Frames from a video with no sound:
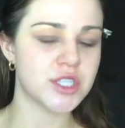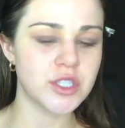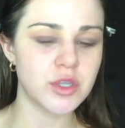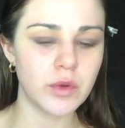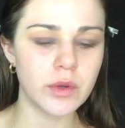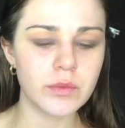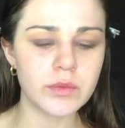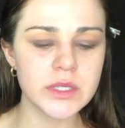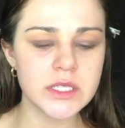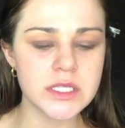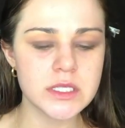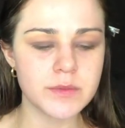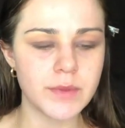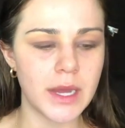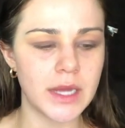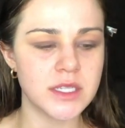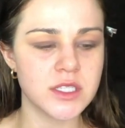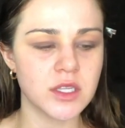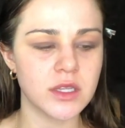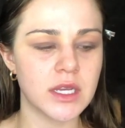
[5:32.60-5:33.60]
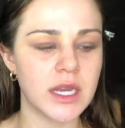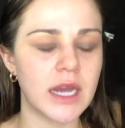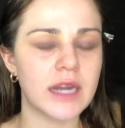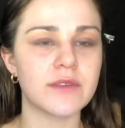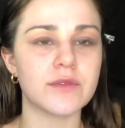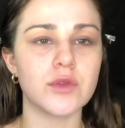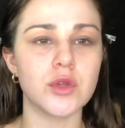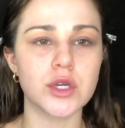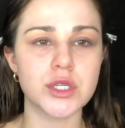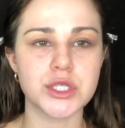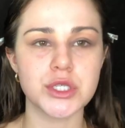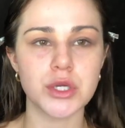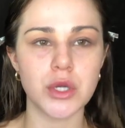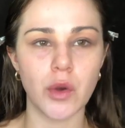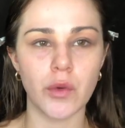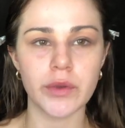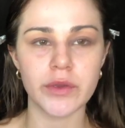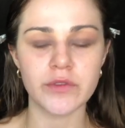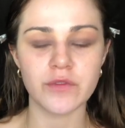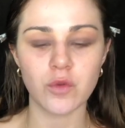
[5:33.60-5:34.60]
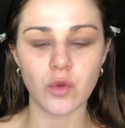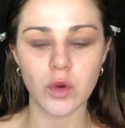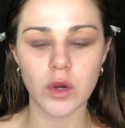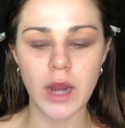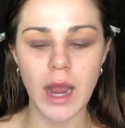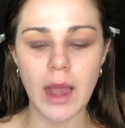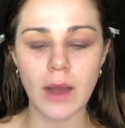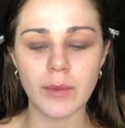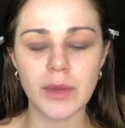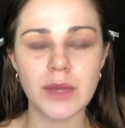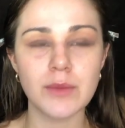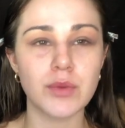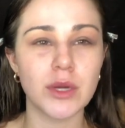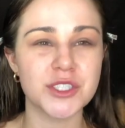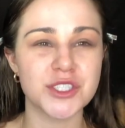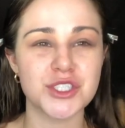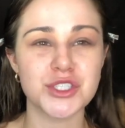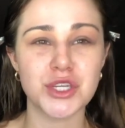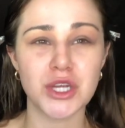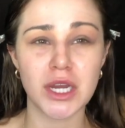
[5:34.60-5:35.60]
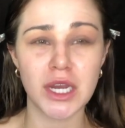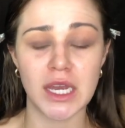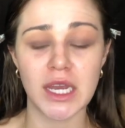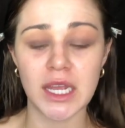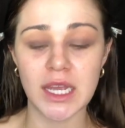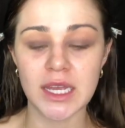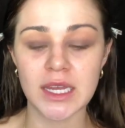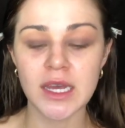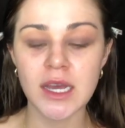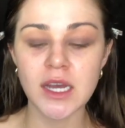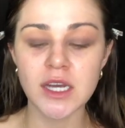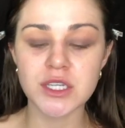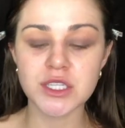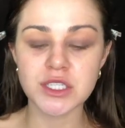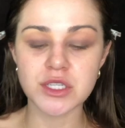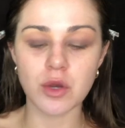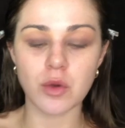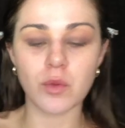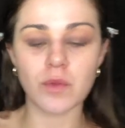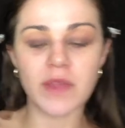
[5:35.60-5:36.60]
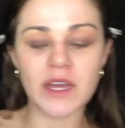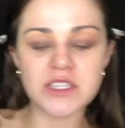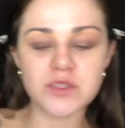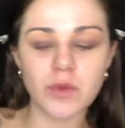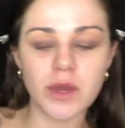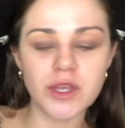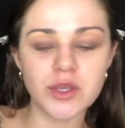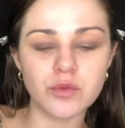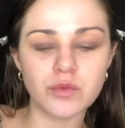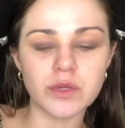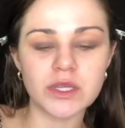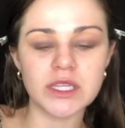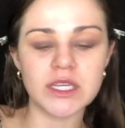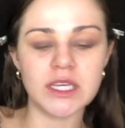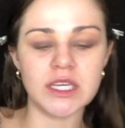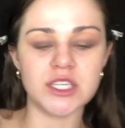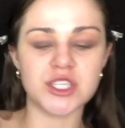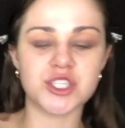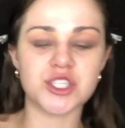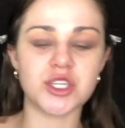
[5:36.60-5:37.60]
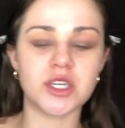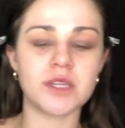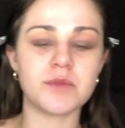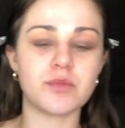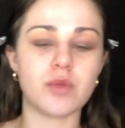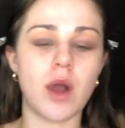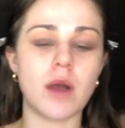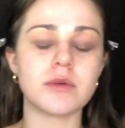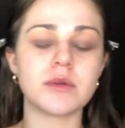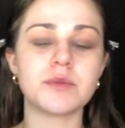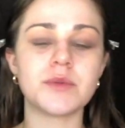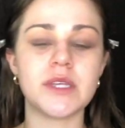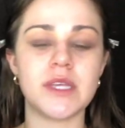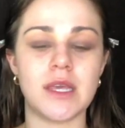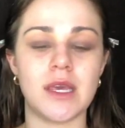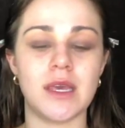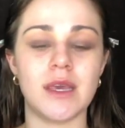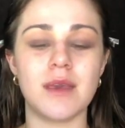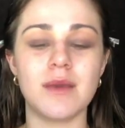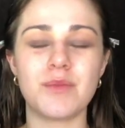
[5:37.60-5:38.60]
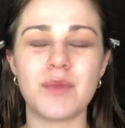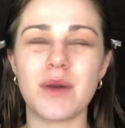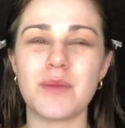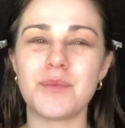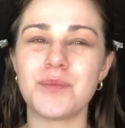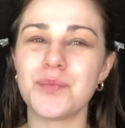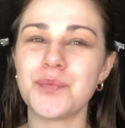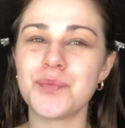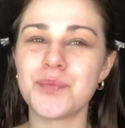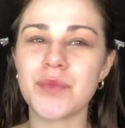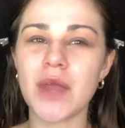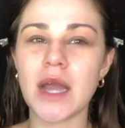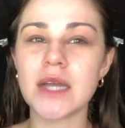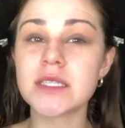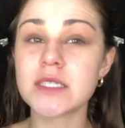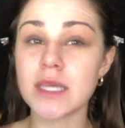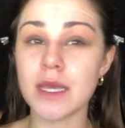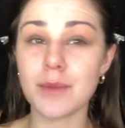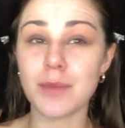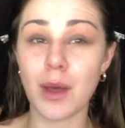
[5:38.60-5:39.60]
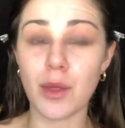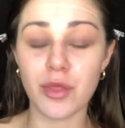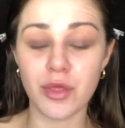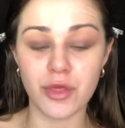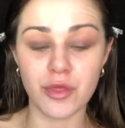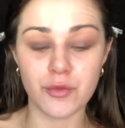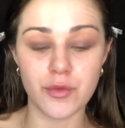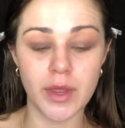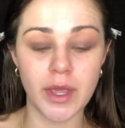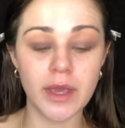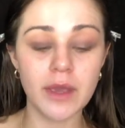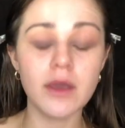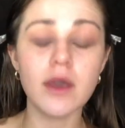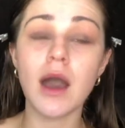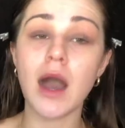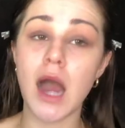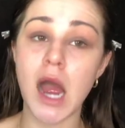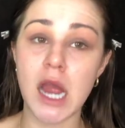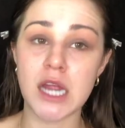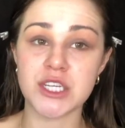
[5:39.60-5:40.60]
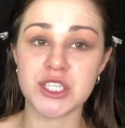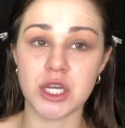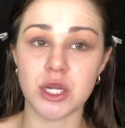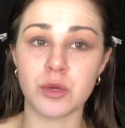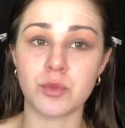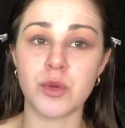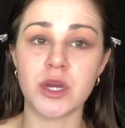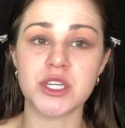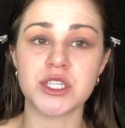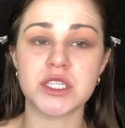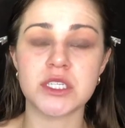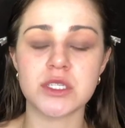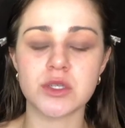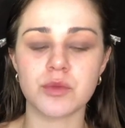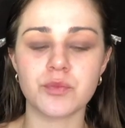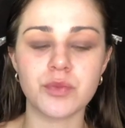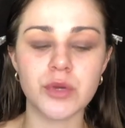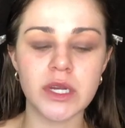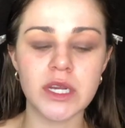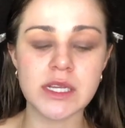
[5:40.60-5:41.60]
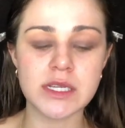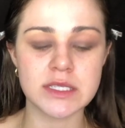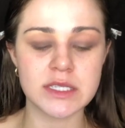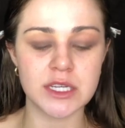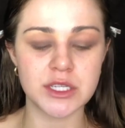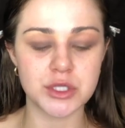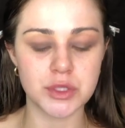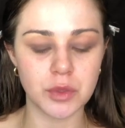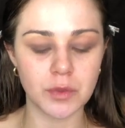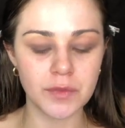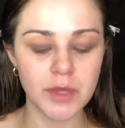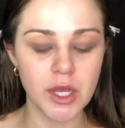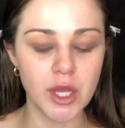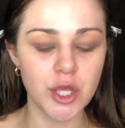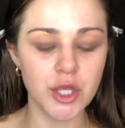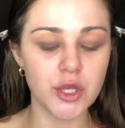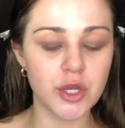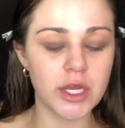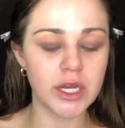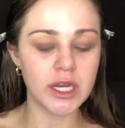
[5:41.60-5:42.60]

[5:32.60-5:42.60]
So it really depends on the kind of looks you're going for, how many brushes you're going to need. So that's why you really should probably keep, I'd say about 3 eyeshadow brushes are pretty essential. You're